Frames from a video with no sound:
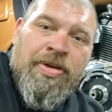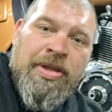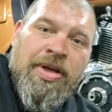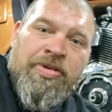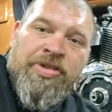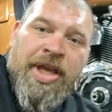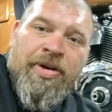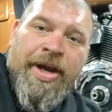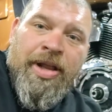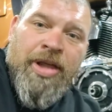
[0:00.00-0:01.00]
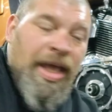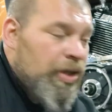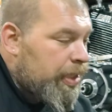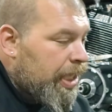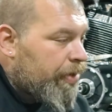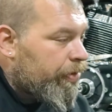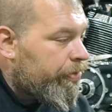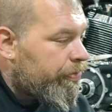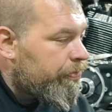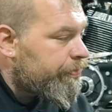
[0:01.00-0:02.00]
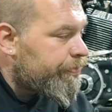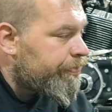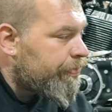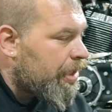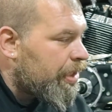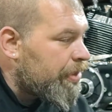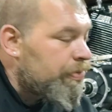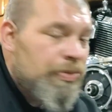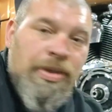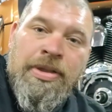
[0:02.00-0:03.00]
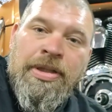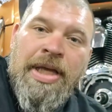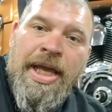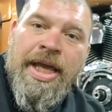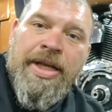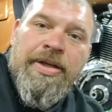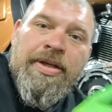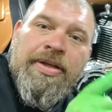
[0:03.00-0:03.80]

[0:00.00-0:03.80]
little stator alligator thing. And